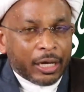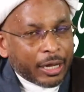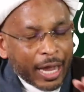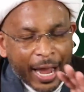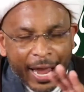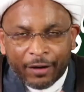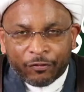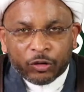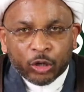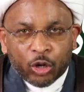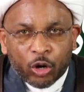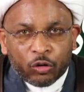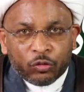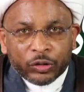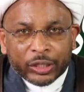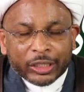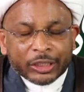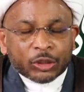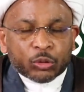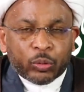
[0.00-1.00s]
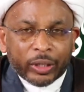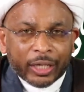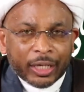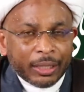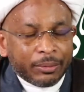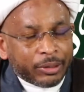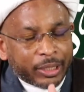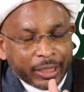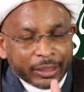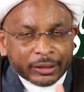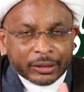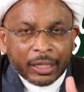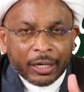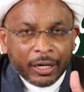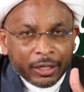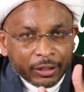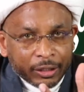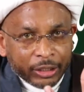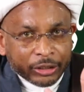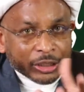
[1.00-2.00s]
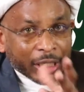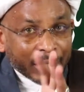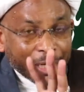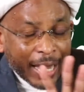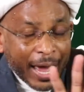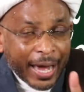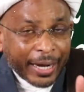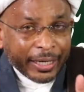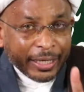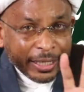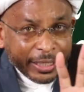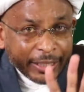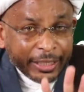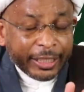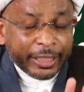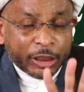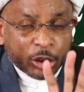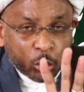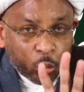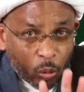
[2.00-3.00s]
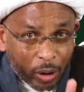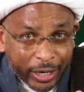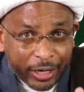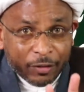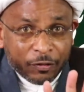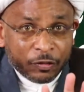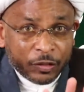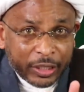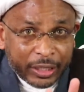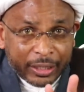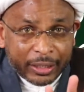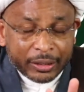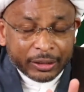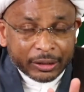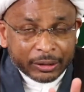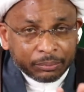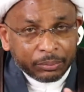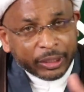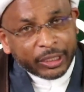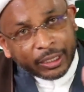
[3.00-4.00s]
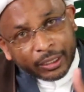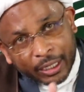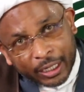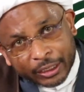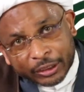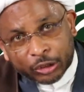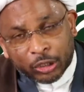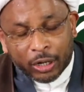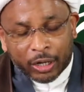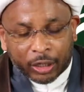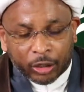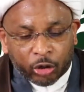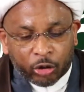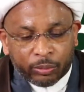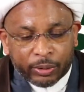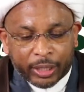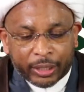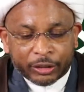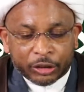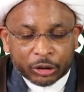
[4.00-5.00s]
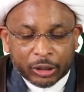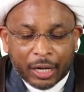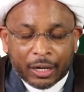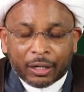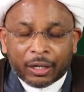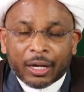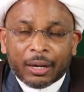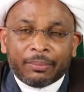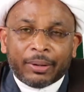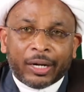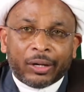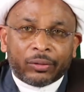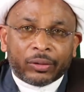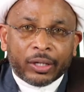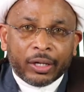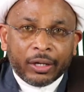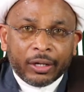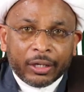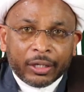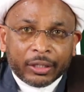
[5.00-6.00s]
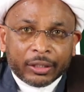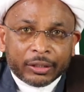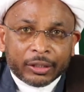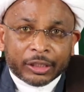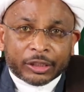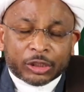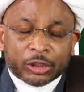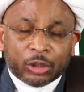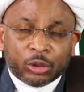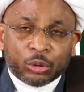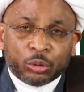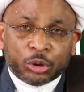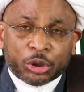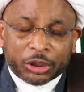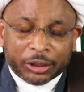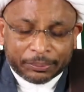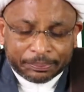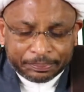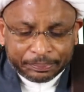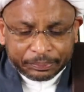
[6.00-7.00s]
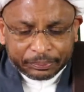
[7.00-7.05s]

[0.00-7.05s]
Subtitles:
I have to go over this quickly because there's a lot in each one of these, but then let's talk a little bit, inshallah, about the solution.